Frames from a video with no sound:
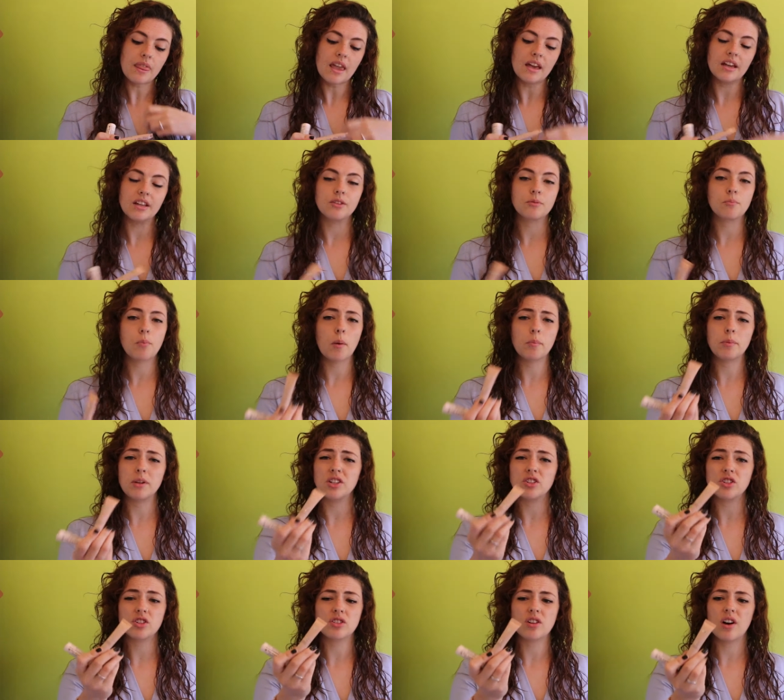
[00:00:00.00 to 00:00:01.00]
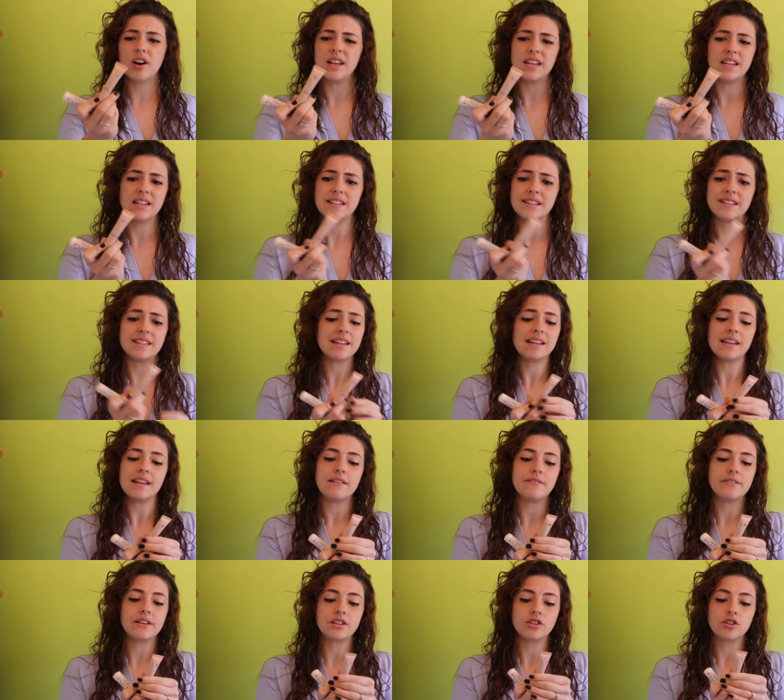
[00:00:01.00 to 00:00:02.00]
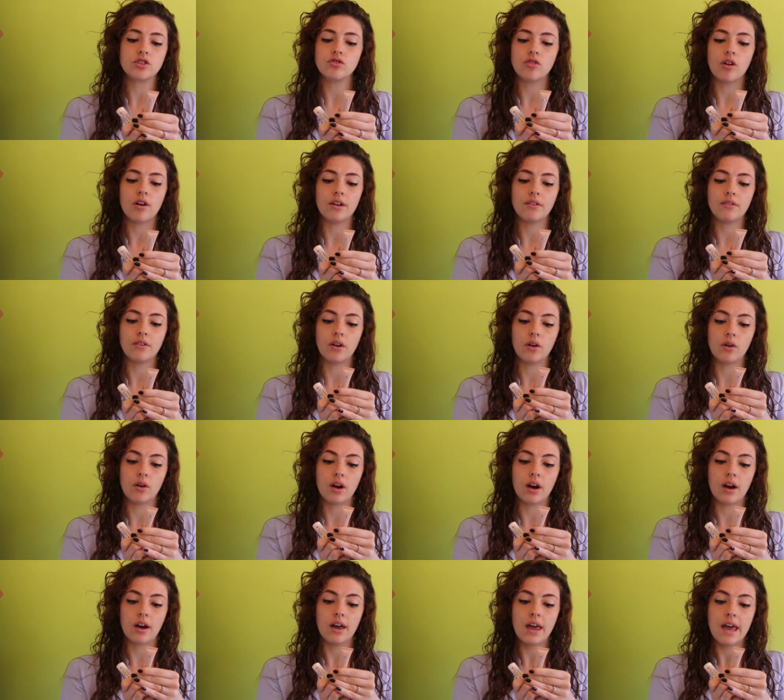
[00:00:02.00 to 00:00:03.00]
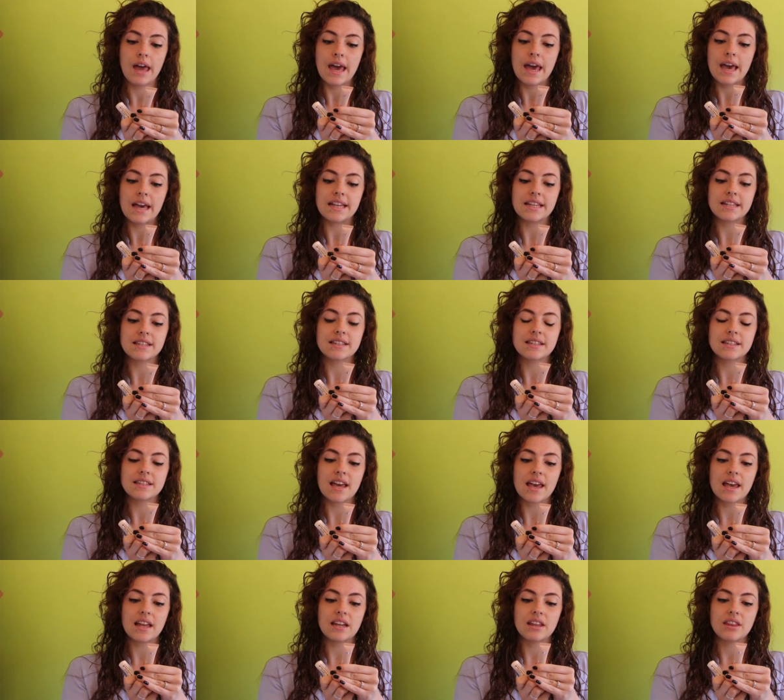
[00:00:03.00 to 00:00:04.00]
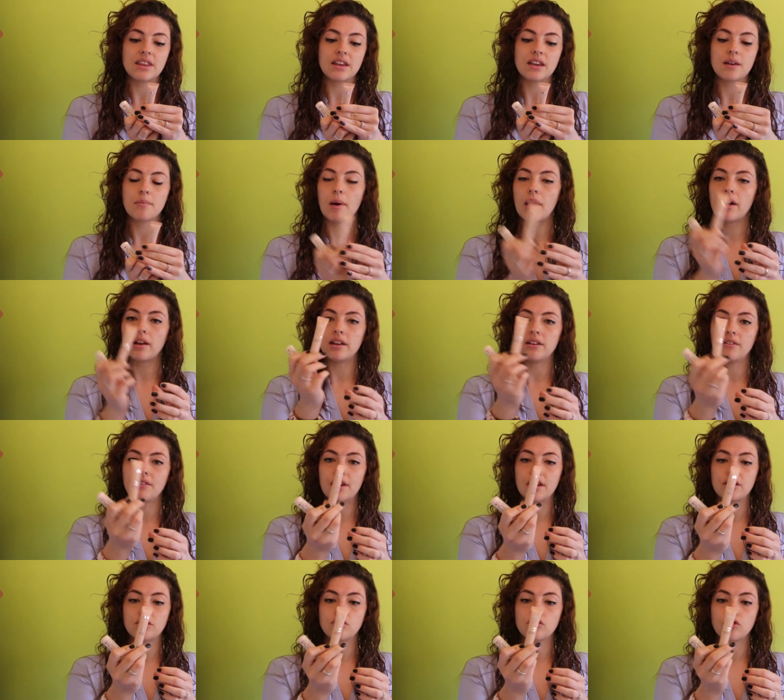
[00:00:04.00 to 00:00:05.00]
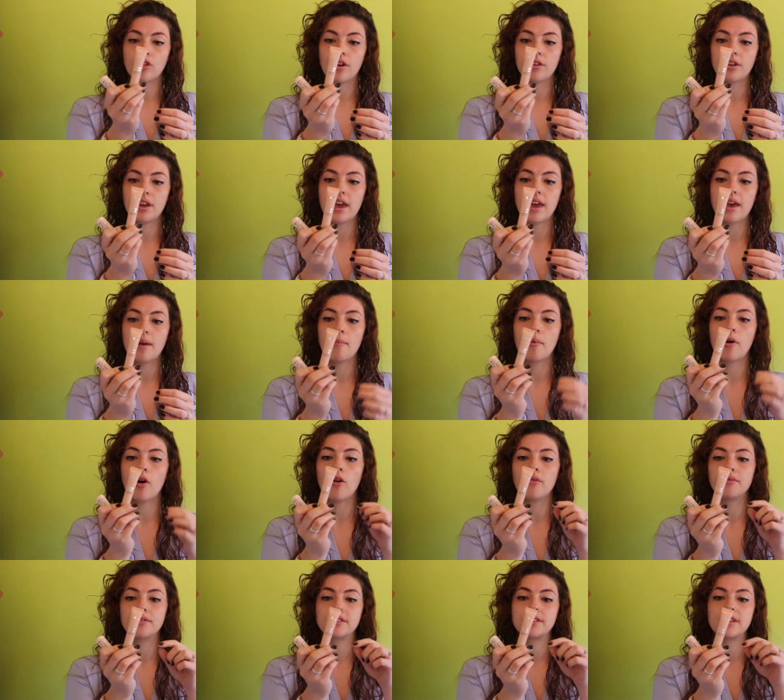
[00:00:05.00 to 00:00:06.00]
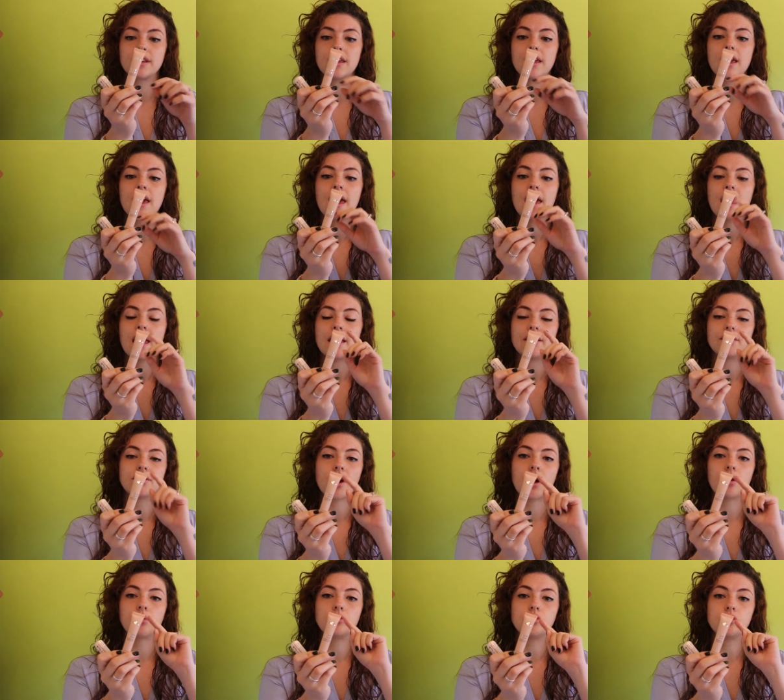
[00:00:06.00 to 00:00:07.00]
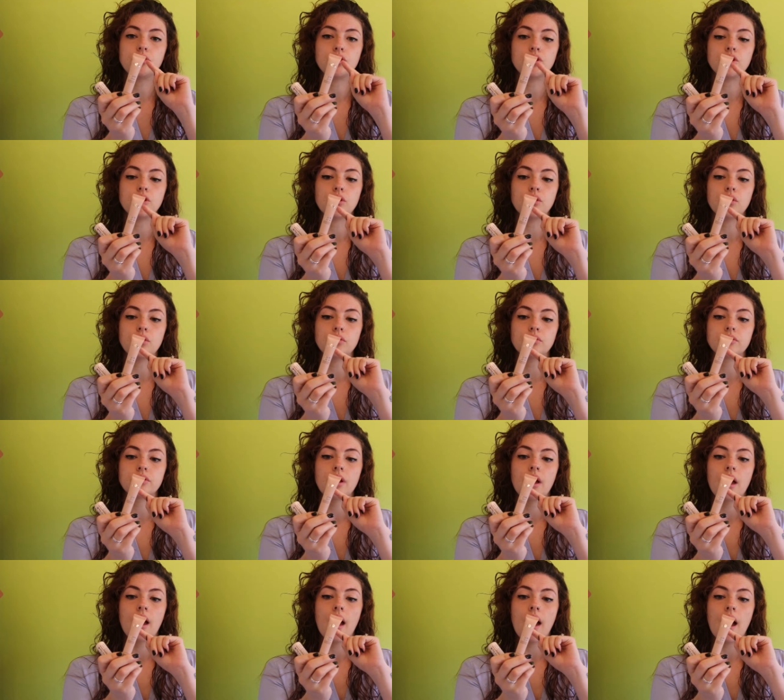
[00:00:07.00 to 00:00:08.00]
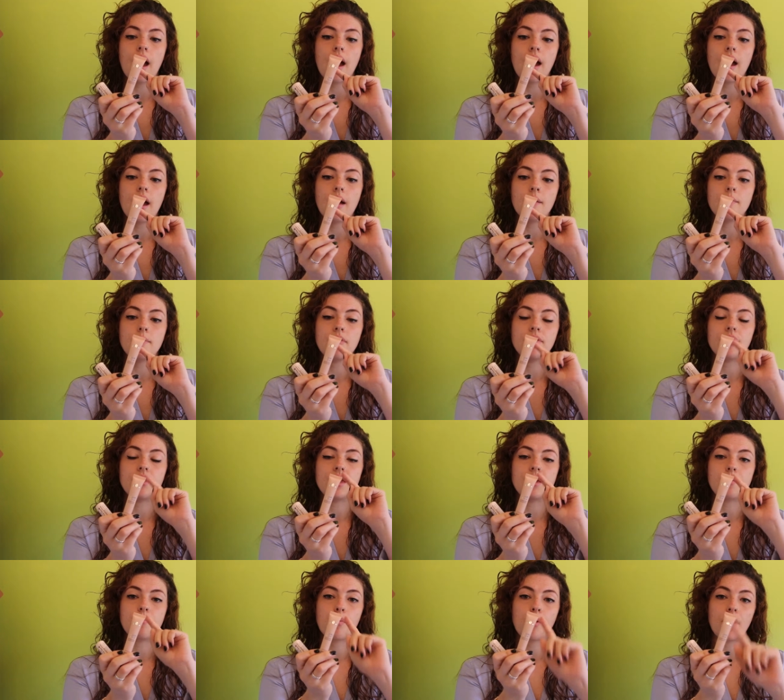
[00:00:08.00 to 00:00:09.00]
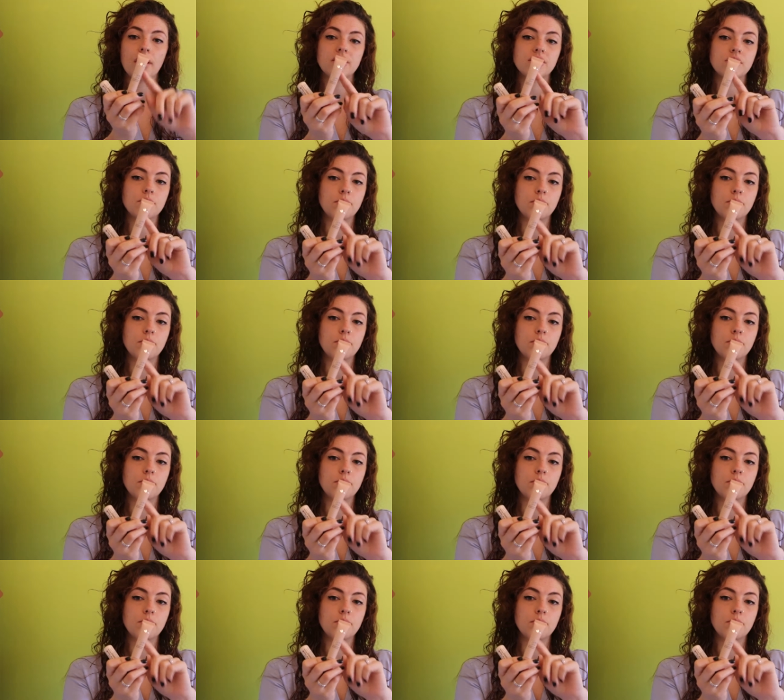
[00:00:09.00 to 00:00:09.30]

it's probably just that I needed to leave it to dry for longer. It doesn't say anything about leaving it to dry on here, but obviously it tells you to use the pressed